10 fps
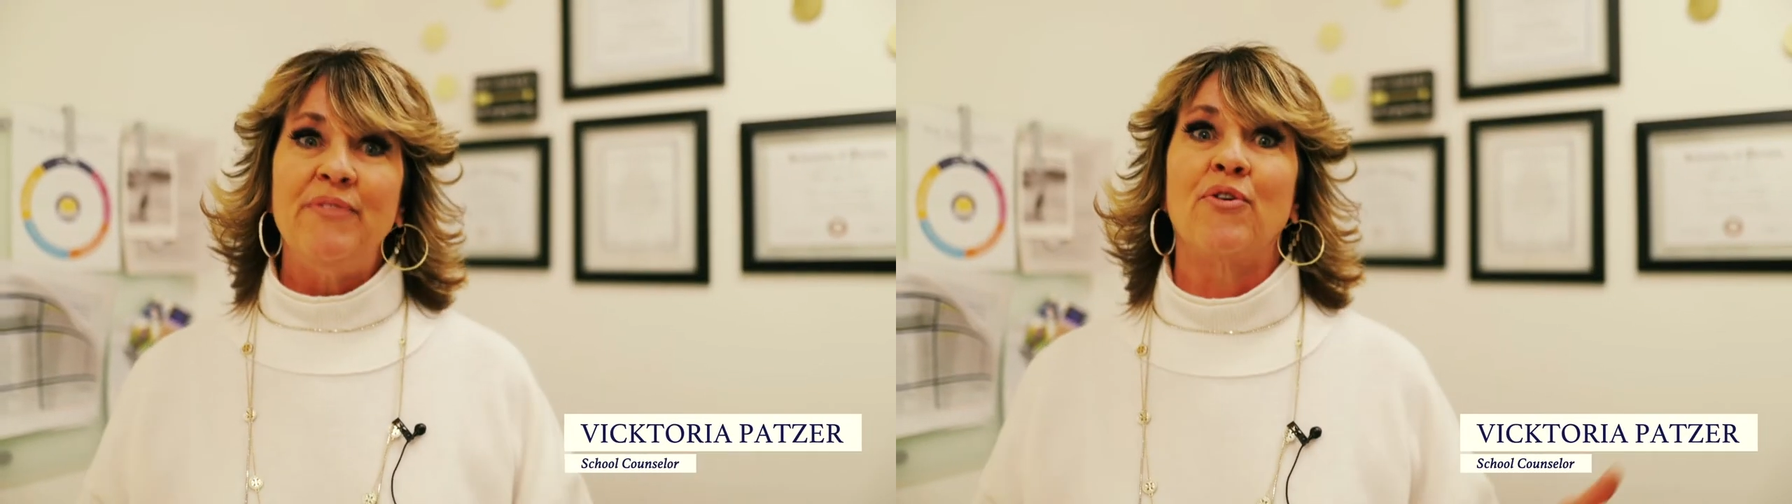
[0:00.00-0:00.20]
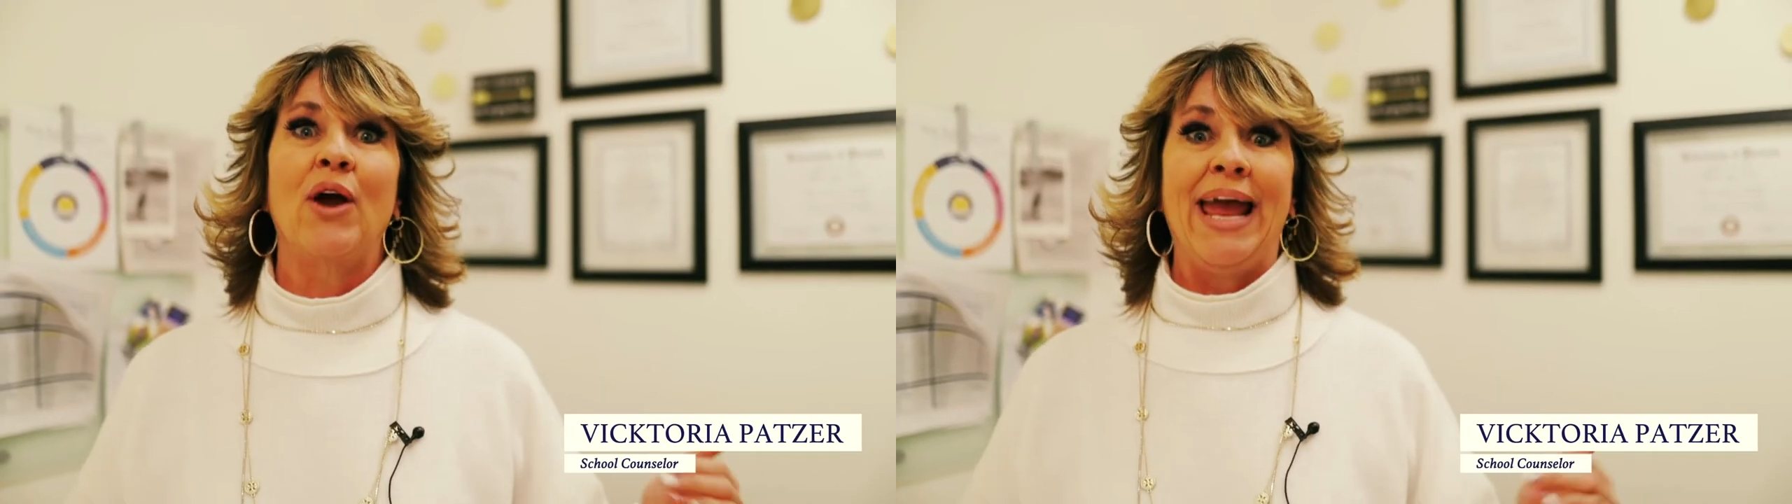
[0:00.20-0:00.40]

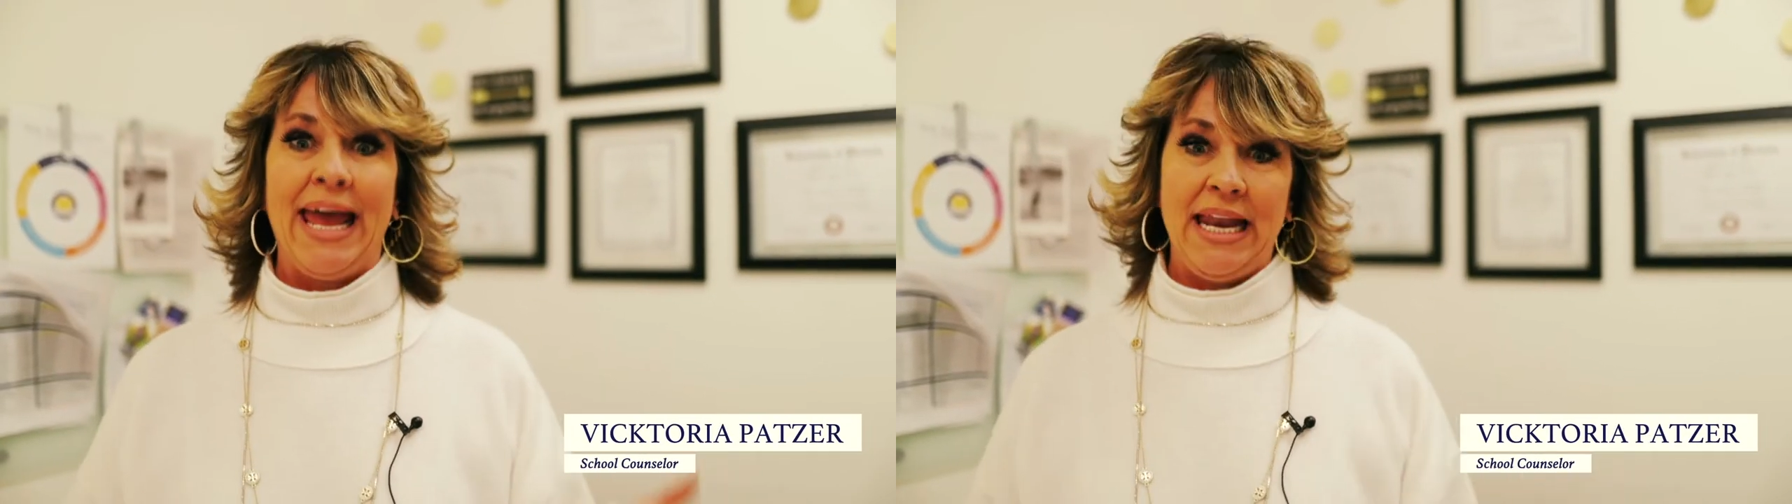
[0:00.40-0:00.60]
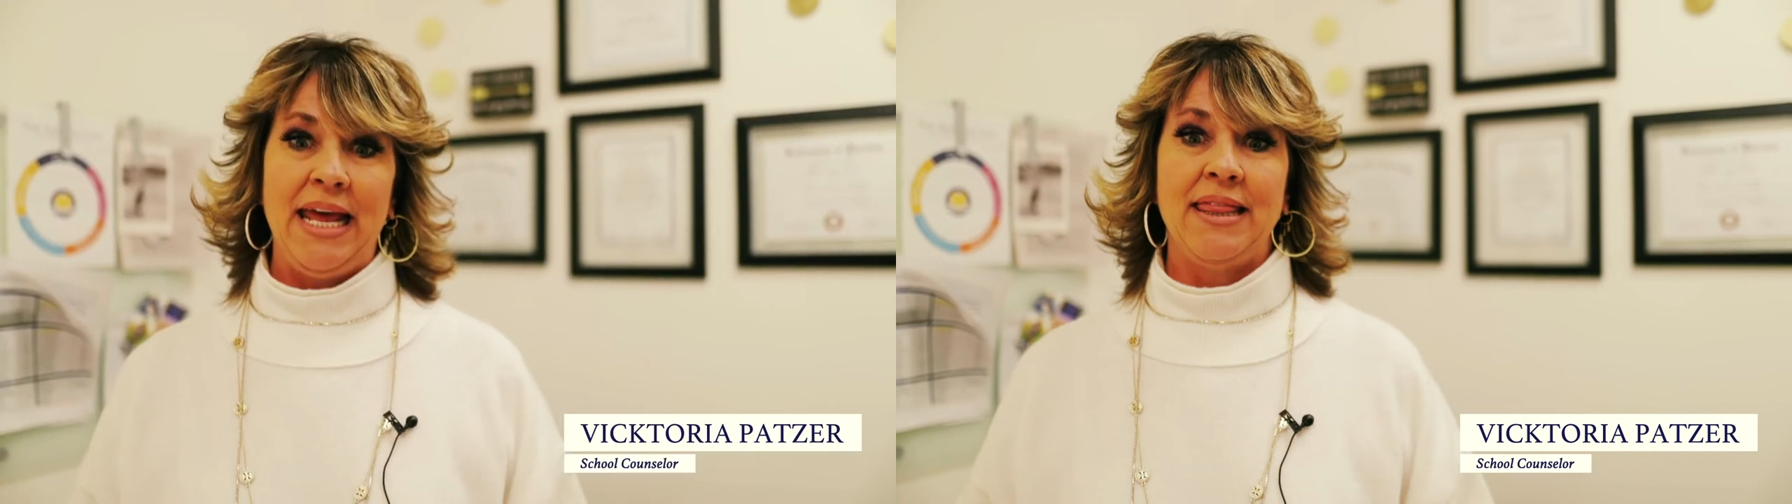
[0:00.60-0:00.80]
me for
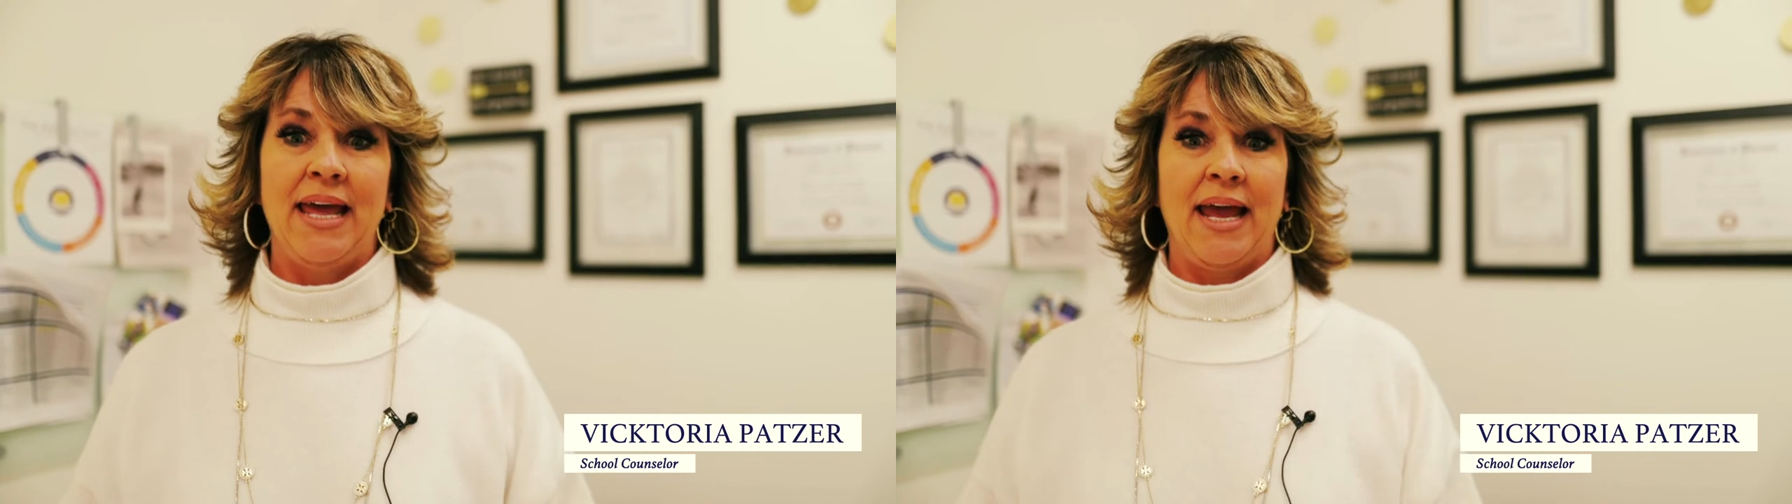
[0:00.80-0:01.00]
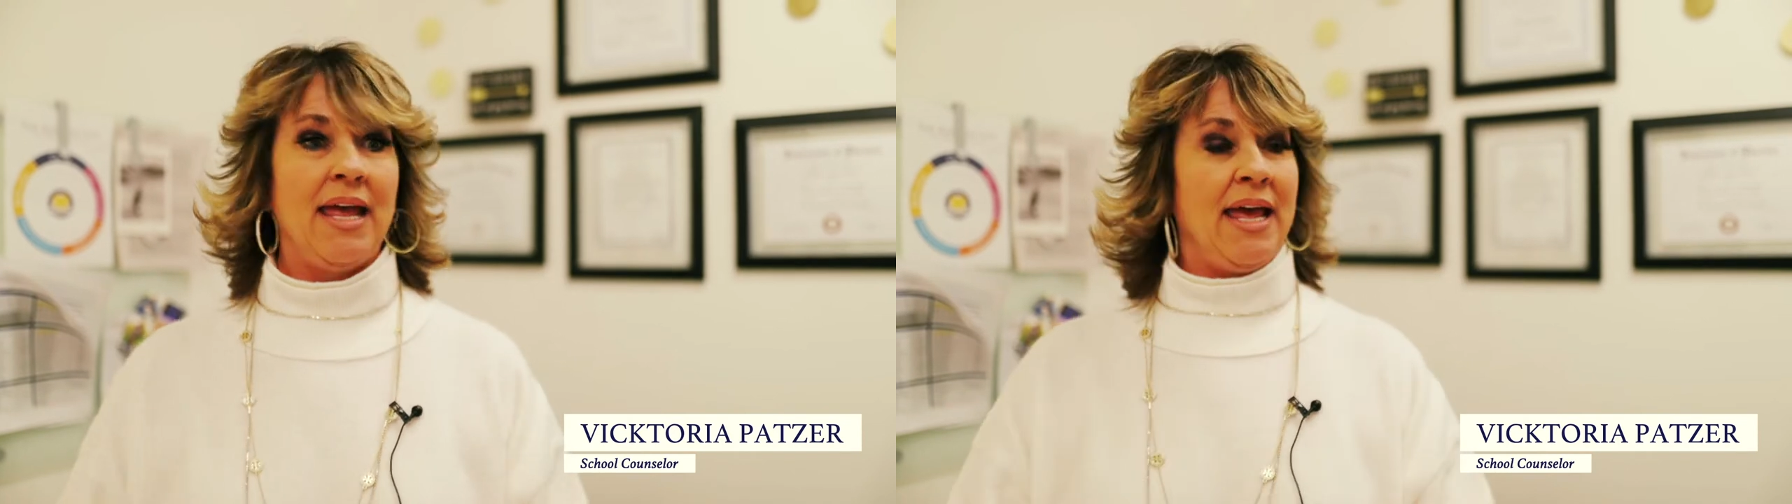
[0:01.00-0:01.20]

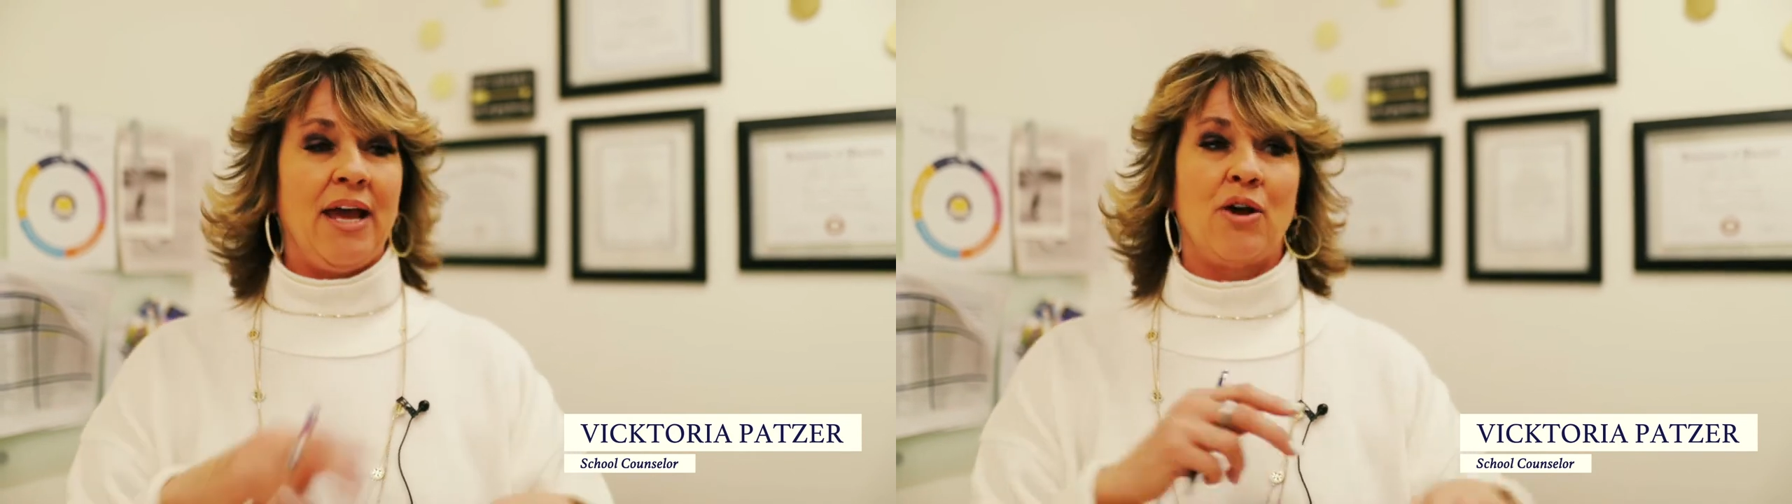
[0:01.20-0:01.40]
anything.